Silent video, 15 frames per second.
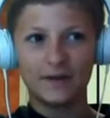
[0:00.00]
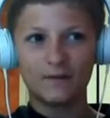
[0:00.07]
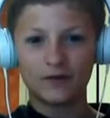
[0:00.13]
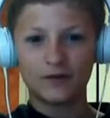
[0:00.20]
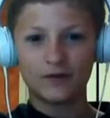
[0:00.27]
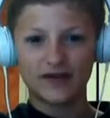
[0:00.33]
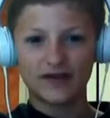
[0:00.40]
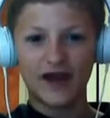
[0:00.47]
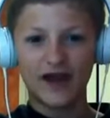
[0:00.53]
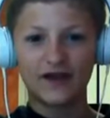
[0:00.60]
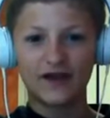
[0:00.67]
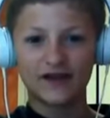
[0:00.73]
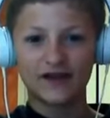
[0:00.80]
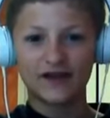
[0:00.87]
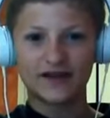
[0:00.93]
was it
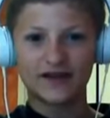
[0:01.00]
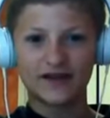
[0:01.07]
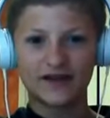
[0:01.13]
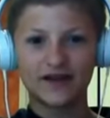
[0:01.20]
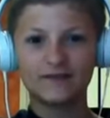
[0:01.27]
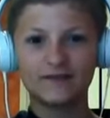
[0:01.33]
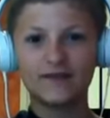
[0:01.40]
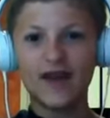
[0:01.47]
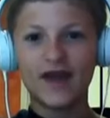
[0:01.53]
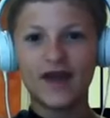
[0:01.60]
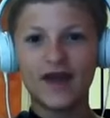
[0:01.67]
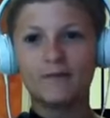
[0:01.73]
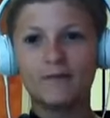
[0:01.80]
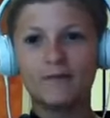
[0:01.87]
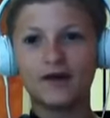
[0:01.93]
Alex Kidd?
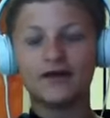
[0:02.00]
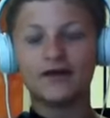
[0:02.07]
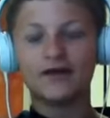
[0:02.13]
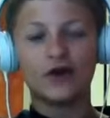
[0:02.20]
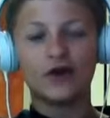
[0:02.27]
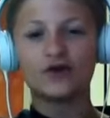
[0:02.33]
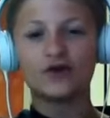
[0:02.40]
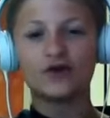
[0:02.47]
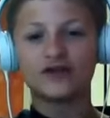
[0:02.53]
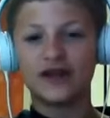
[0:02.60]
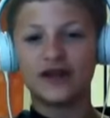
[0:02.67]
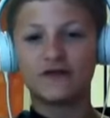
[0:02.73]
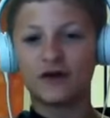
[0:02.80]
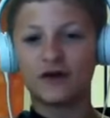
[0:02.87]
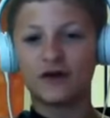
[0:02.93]
But those
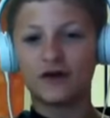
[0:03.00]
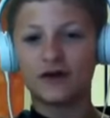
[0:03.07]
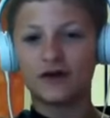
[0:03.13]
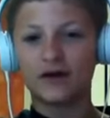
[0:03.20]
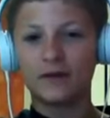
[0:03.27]
never.